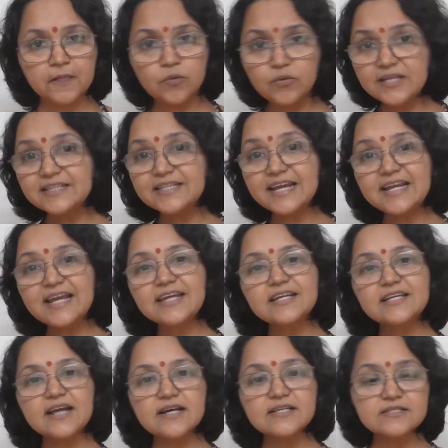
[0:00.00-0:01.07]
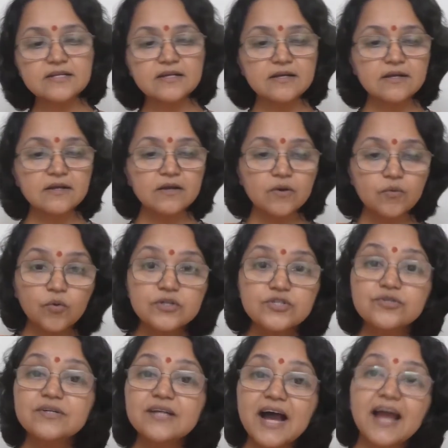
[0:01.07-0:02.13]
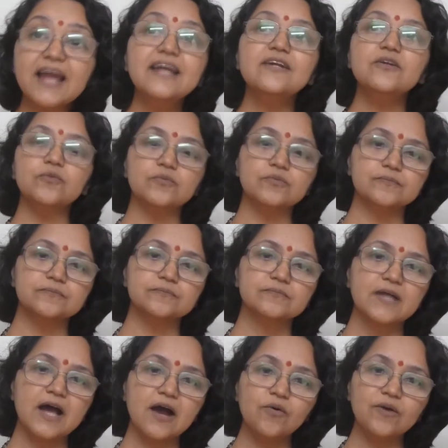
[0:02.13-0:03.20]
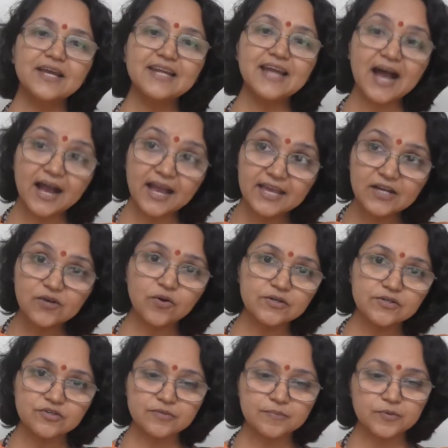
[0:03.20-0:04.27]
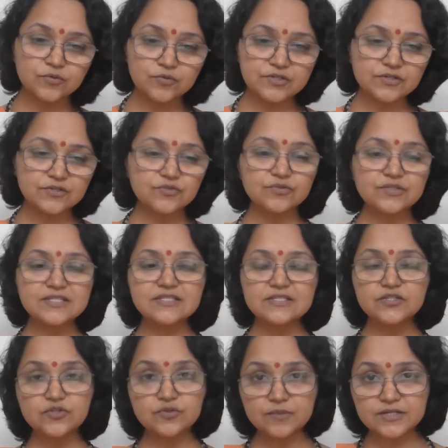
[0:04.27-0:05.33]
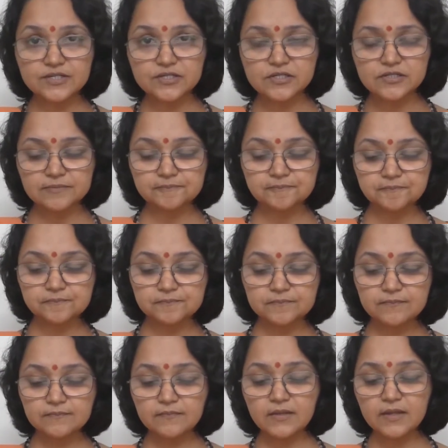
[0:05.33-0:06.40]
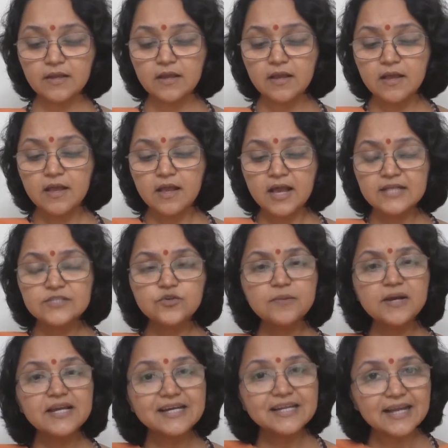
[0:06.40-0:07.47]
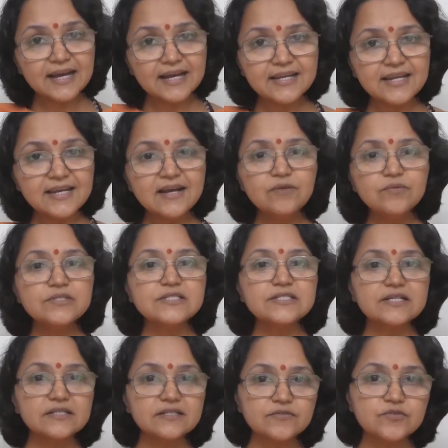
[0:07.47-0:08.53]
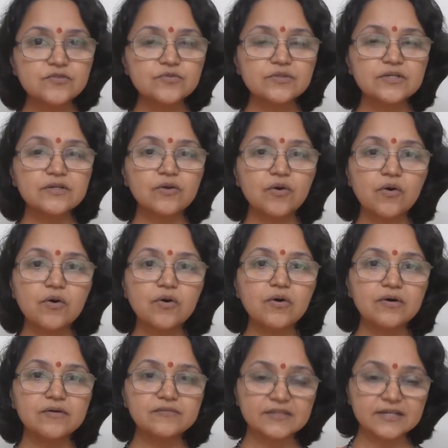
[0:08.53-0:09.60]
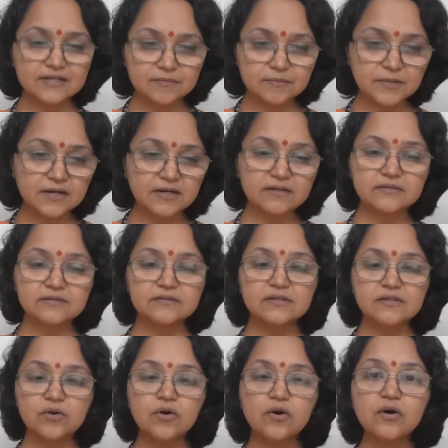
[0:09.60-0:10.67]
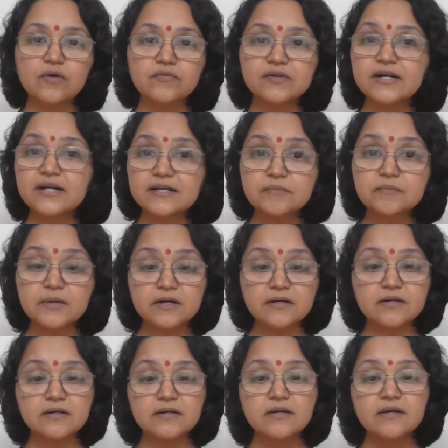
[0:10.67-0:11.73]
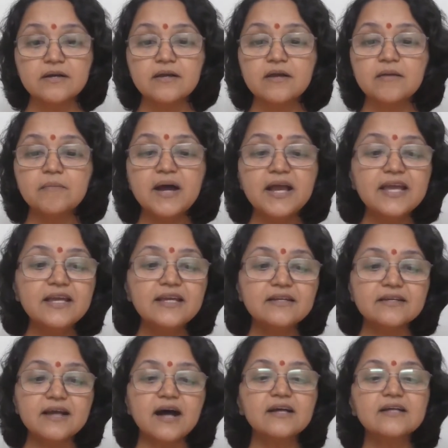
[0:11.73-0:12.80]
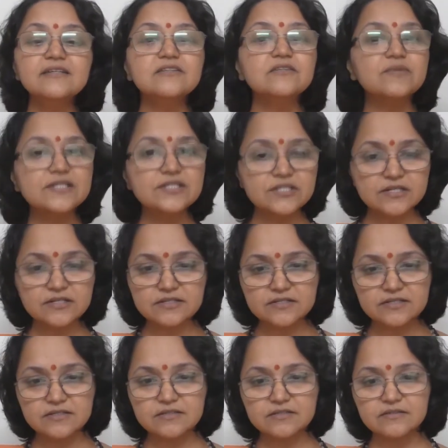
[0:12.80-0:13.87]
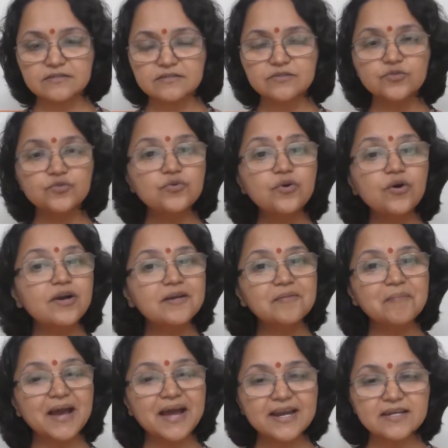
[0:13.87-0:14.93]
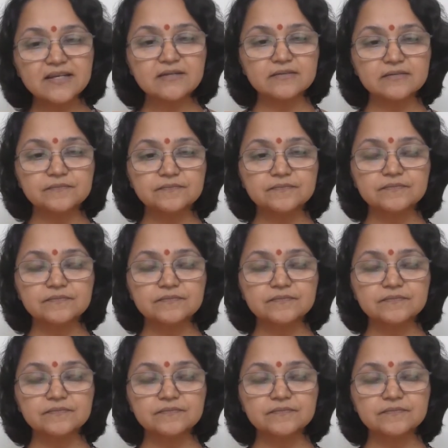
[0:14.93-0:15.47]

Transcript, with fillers: Only then I can ask, what should I do? How can I contribute to the situation? And so, by aligning ourselves to the law of dharma, the law of karma, my raga dveshas do not matter.